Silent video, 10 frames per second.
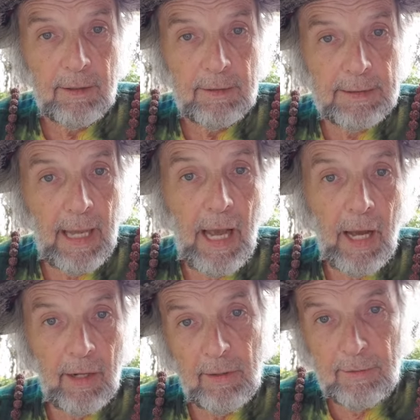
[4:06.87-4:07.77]

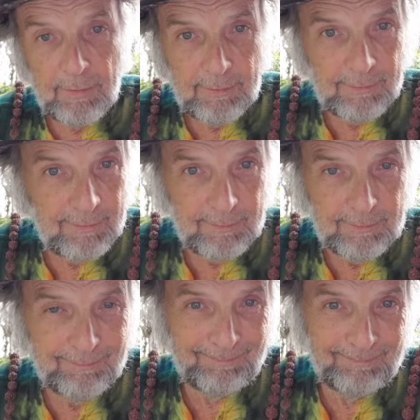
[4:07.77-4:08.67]
yeah.
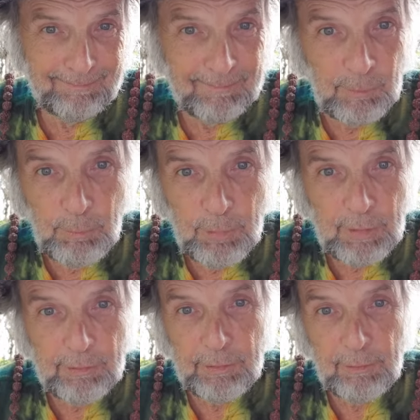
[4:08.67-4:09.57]

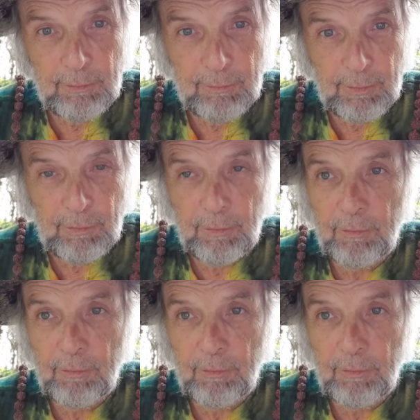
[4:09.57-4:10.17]
Pretty universal.